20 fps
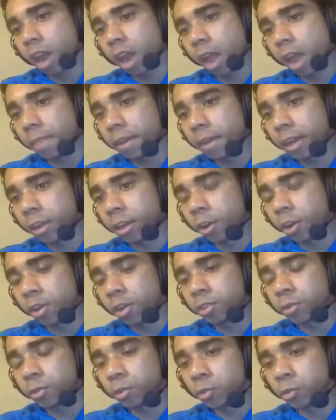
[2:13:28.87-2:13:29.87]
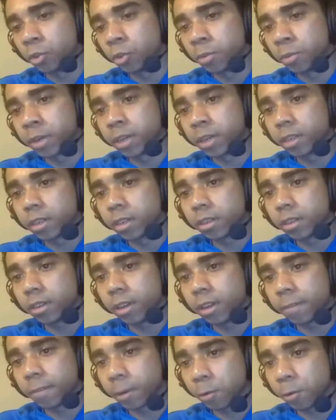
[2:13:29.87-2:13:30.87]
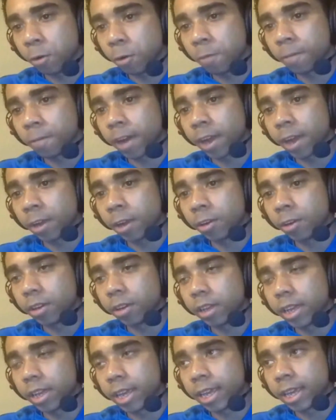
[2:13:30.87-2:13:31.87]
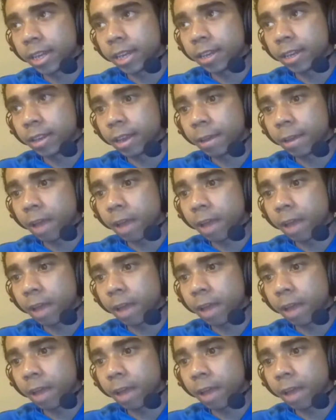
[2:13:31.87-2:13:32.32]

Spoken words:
And then I go to a tournament if I qualify in